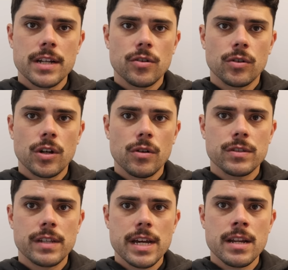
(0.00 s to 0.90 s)
and Todd
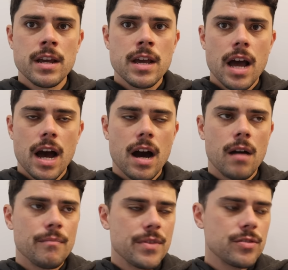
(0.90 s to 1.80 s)
Goldstein.
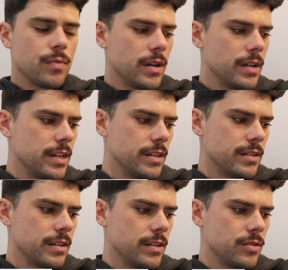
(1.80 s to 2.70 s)
This one
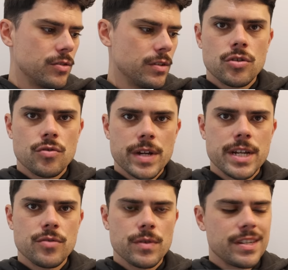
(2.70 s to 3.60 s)
is tricky
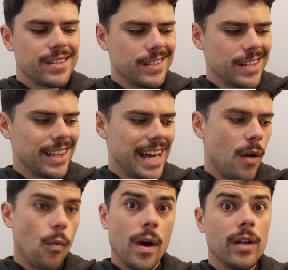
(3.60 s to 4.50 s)
to assess exactly how
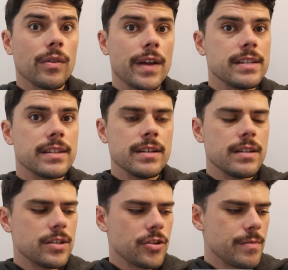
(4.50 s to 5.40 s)
well they did
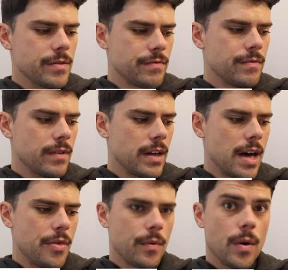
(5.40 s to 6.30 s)
in terms of
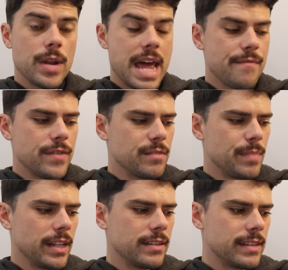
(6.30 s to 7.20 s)
their own efforts,
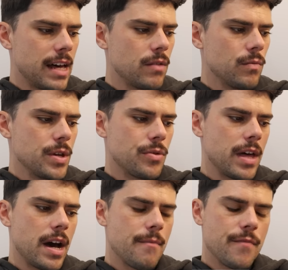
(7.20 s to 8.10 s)
but let's start with,
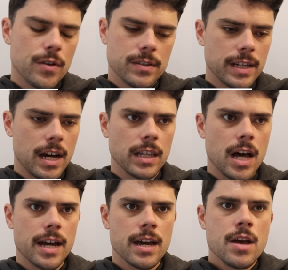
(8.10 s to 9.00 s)
firstly, I
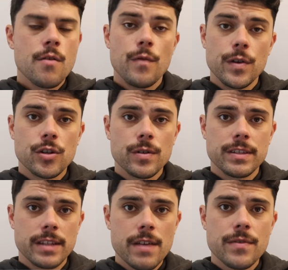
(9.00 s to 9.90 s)
like Fisher and
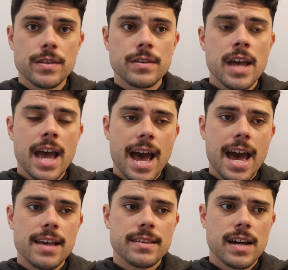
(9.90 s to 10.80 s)
Stevens
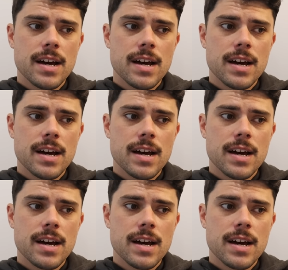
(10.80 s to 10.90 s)
as